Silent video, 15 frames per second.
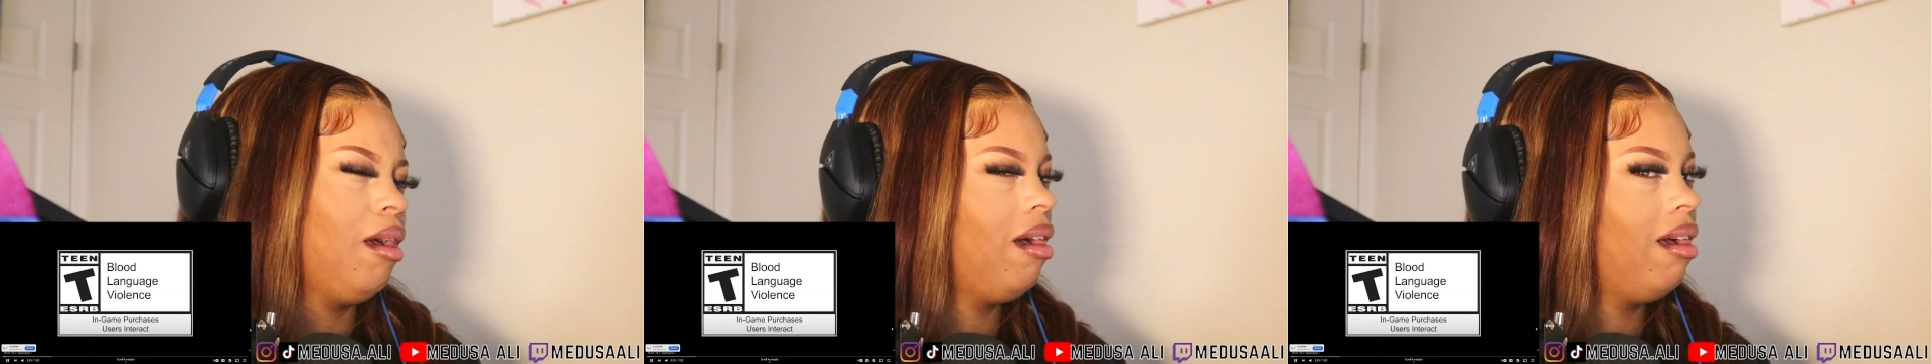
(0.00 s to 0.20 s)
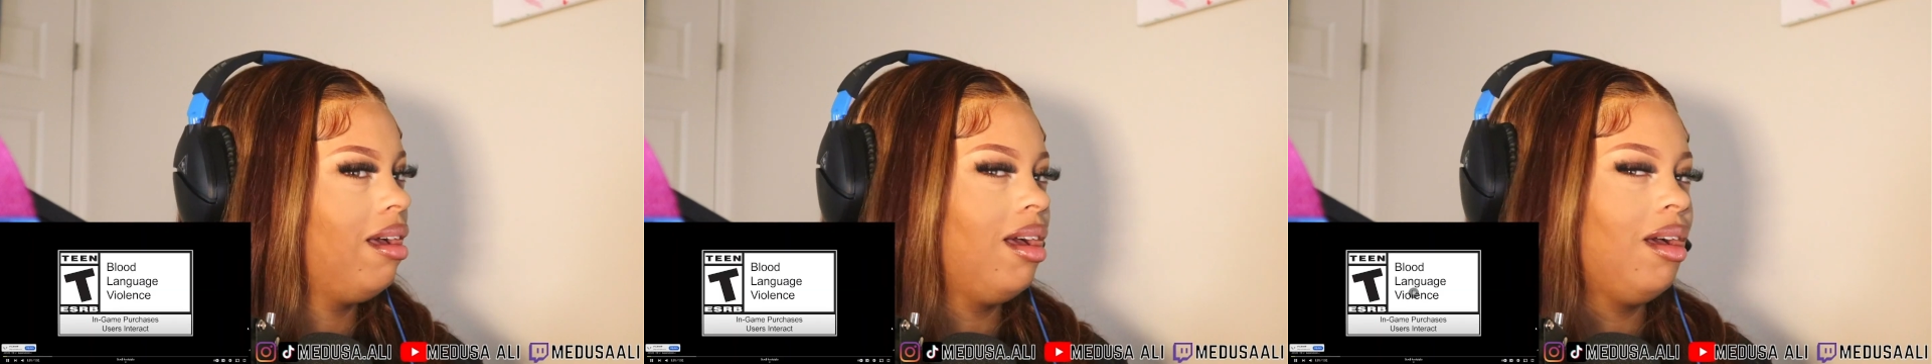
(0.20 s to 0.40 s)

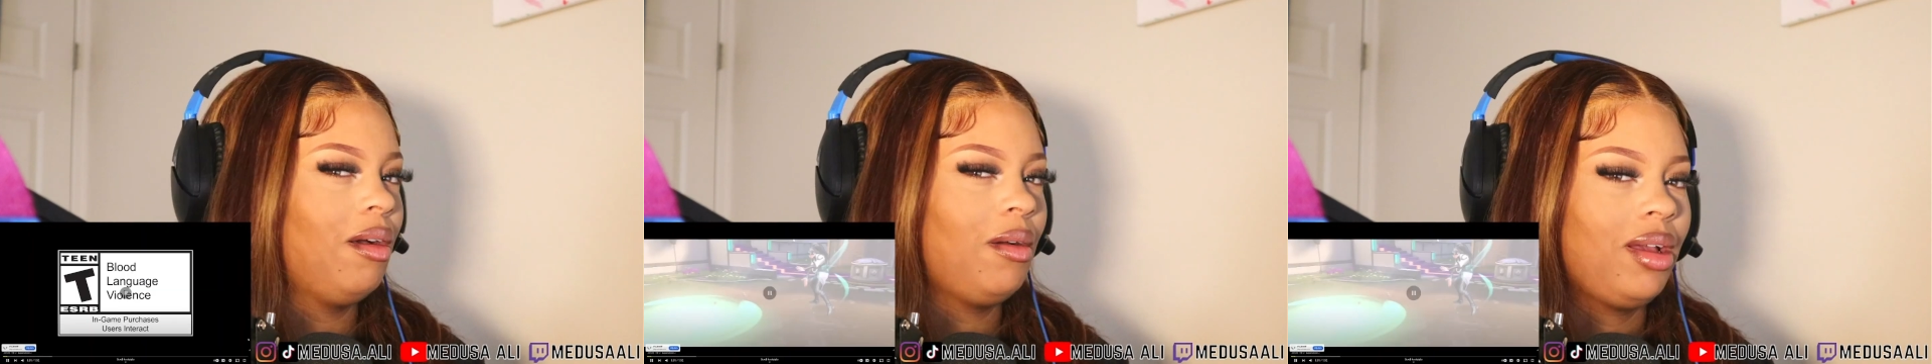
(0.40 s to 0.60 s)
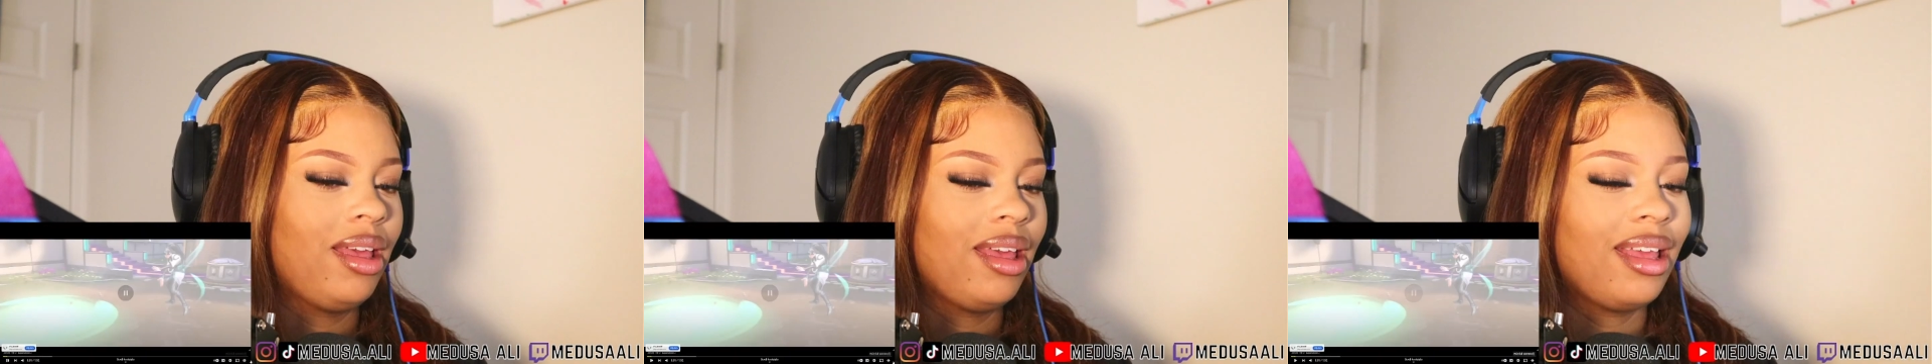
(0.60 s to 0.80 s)

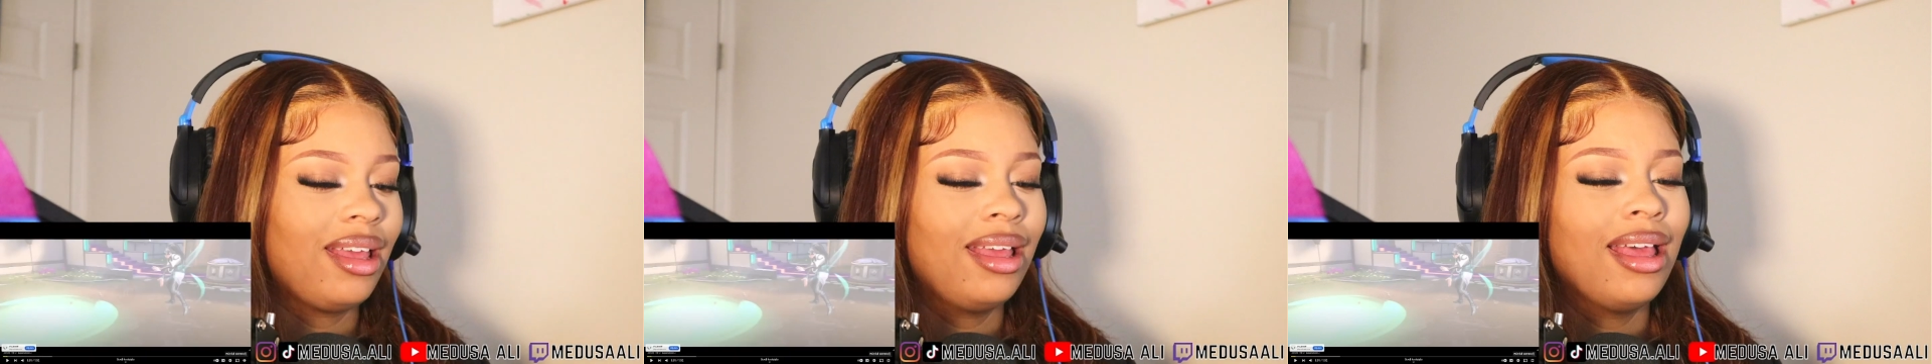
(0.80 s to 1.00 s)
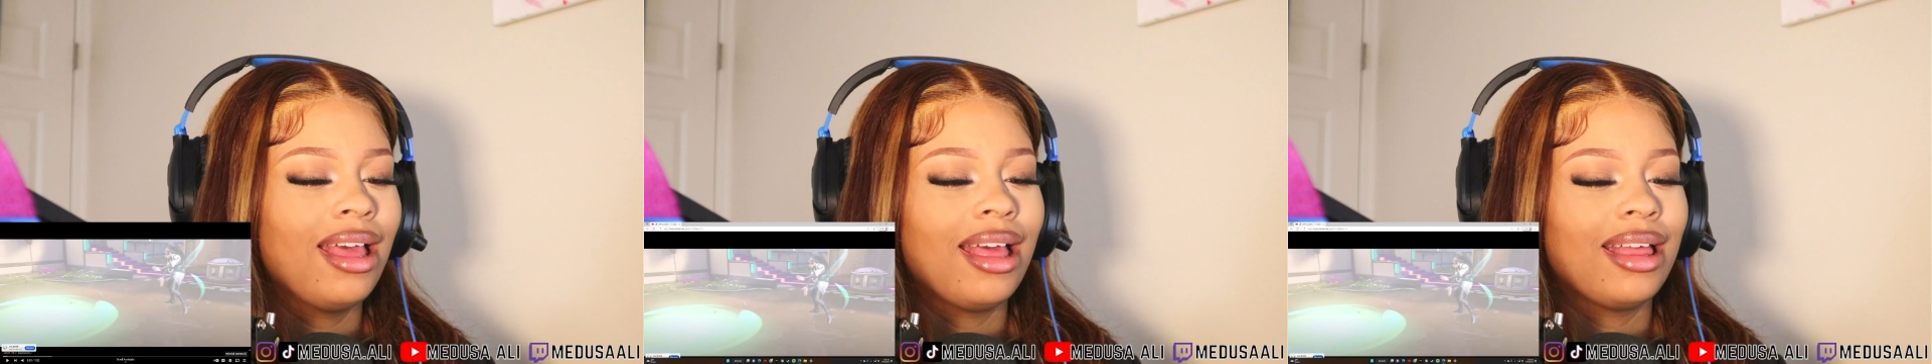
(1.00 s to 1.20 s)
Okay,
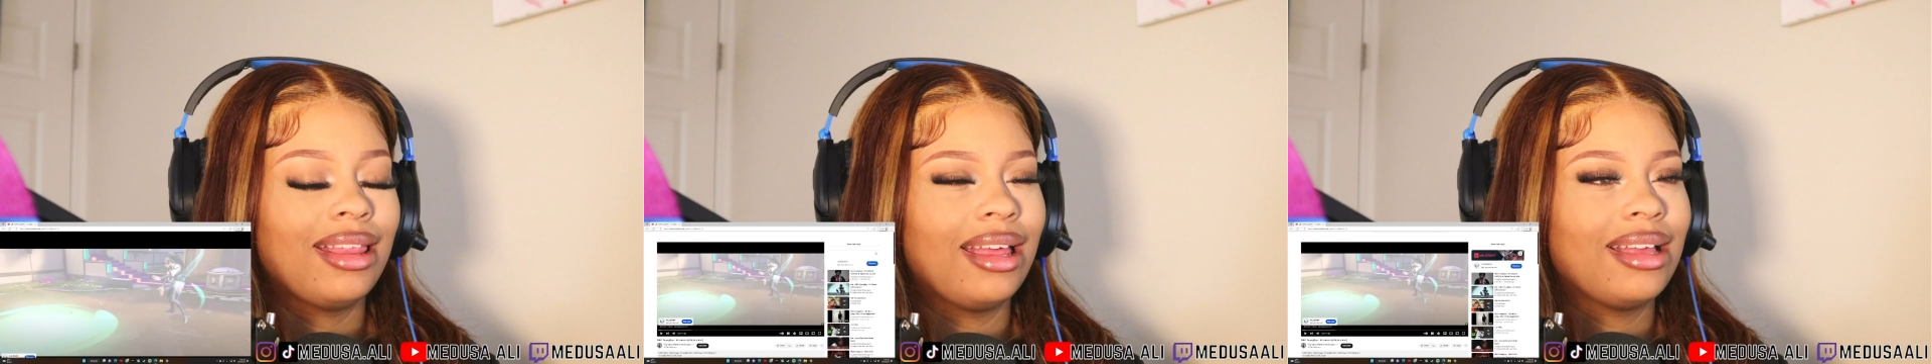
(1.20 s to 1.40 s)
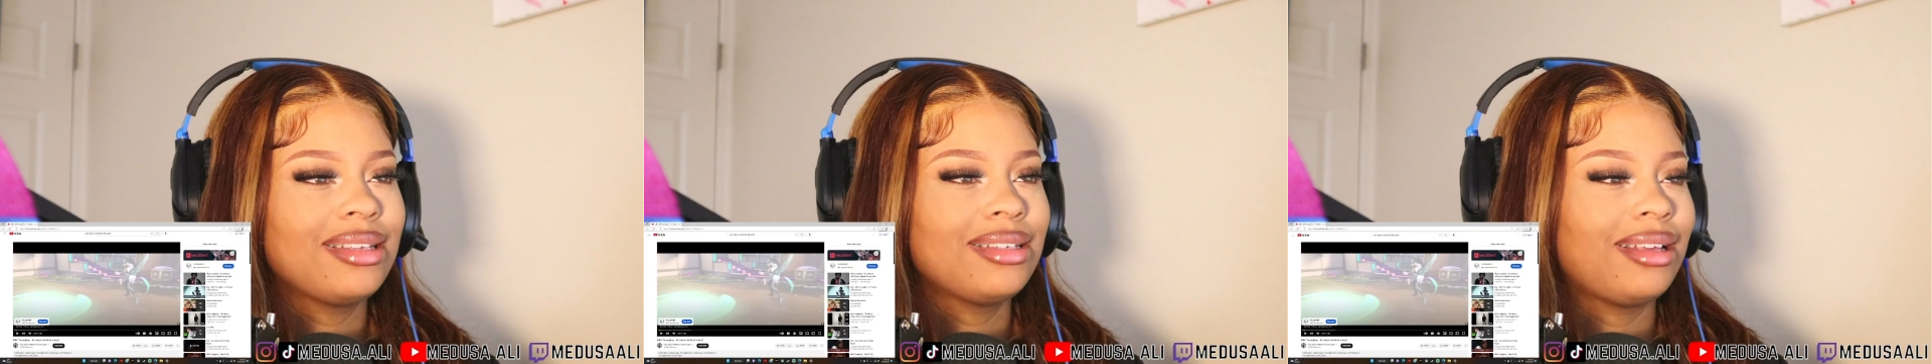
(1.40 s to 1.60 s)

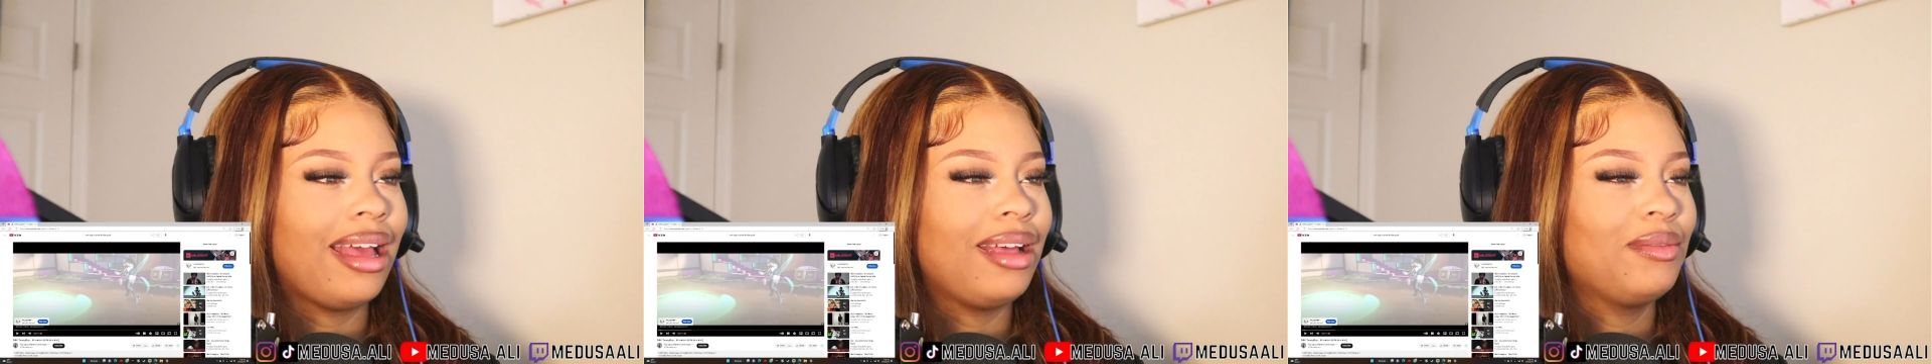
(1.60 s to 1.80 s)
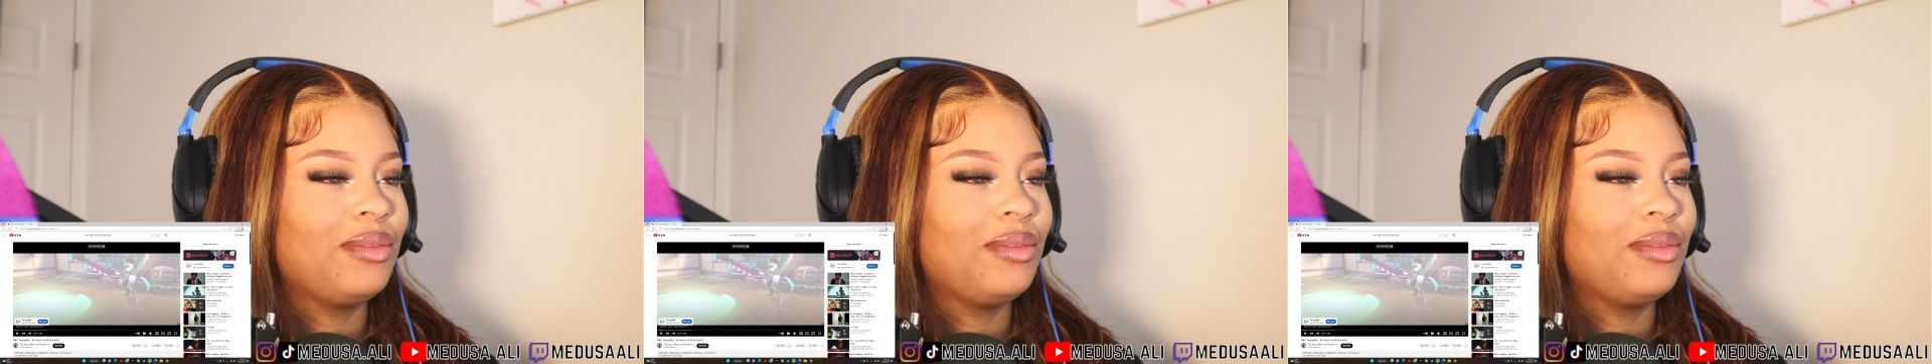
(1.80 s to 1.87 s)
that's kind of a